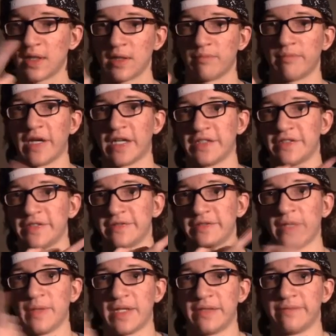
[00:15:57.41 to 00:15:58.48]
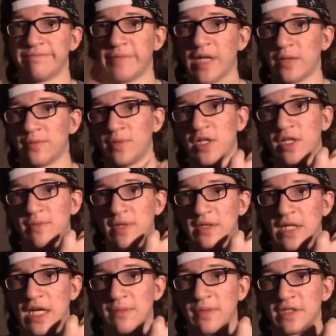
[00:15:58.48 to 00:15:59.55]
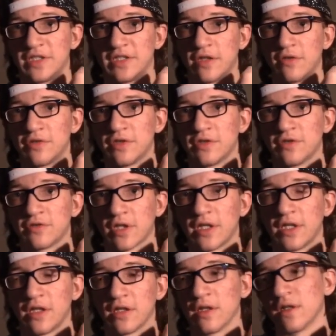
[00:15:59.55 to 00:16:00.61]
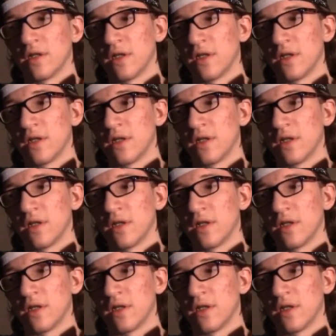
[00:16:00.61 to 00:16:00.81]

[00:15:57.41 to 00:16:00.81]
my, I mean, I'll put up my, like my socials right here,